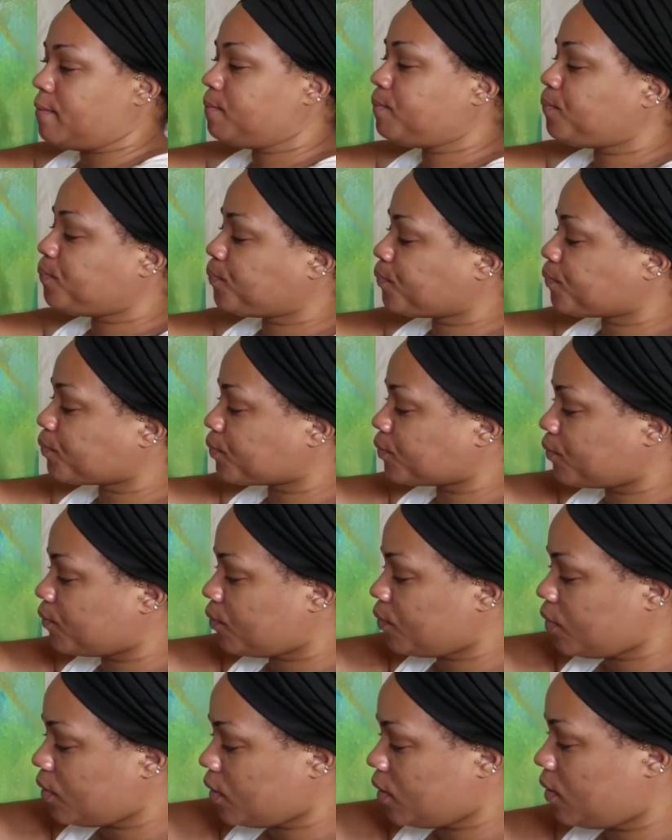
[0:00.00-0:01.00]

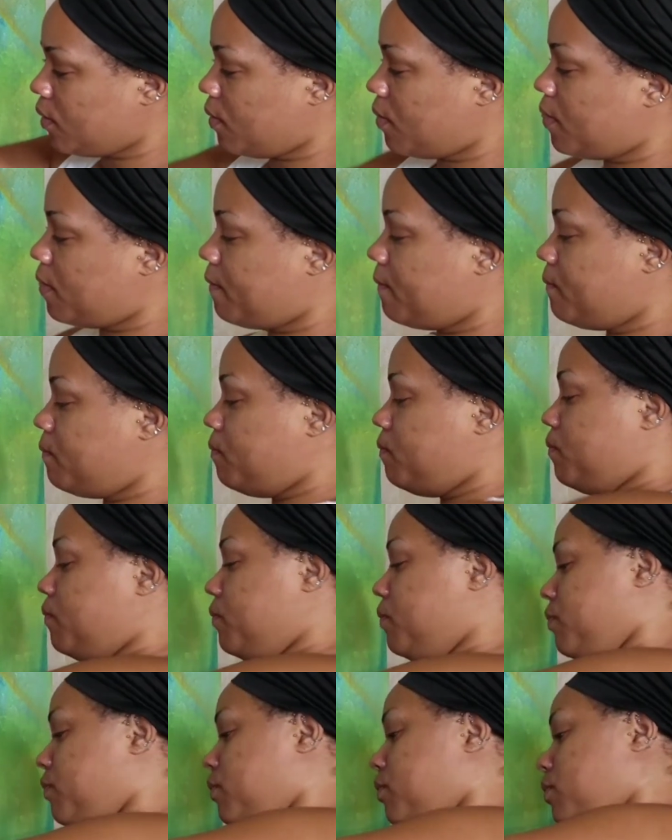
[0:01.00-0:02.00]
So yeah,
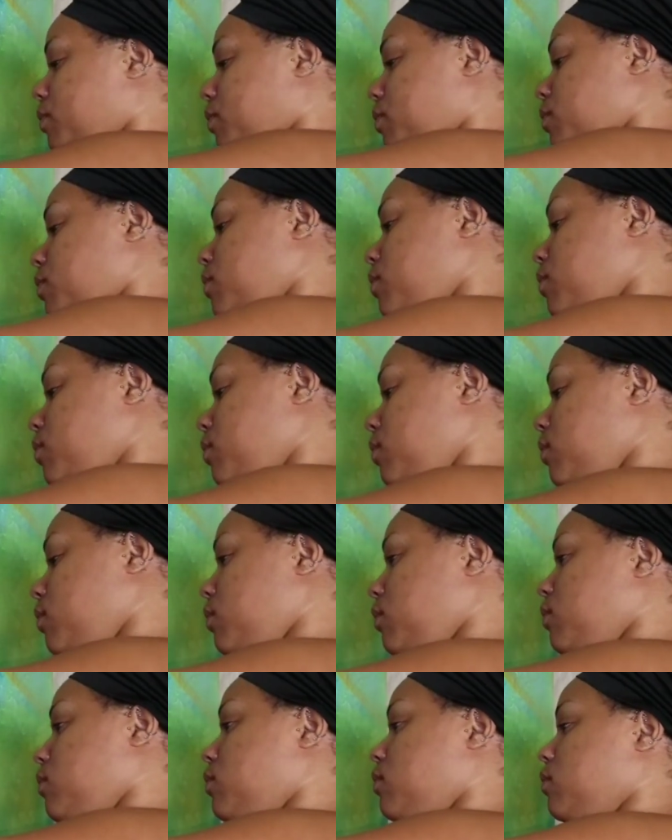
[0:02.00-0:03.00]
that's
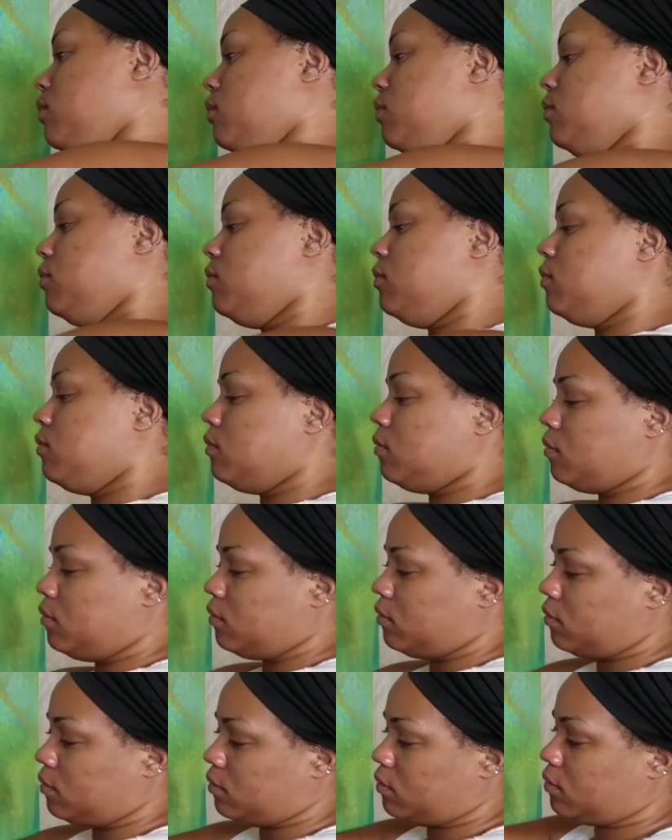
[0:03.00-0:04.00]
it right
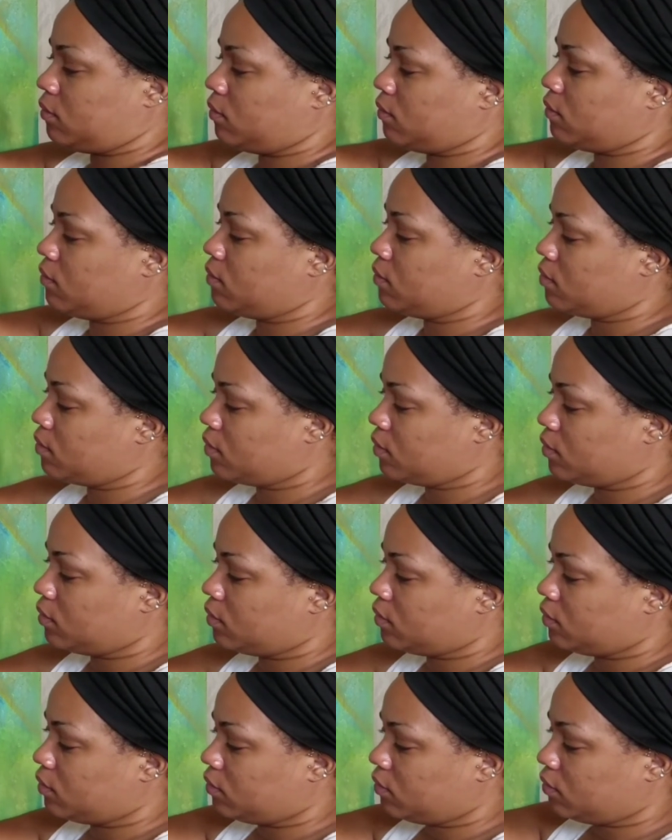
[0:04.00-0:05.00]
there. Look at it.
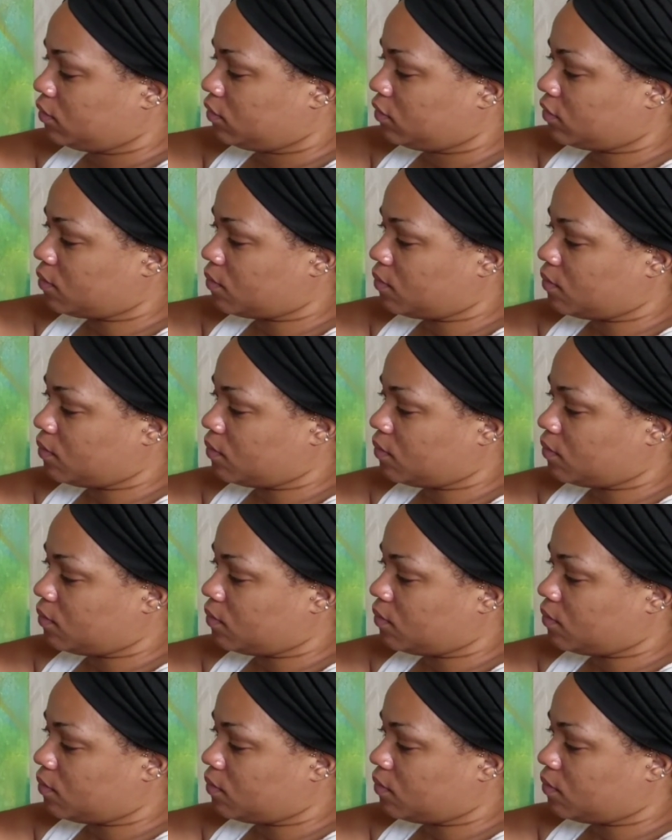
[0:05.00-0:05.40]
Look at it.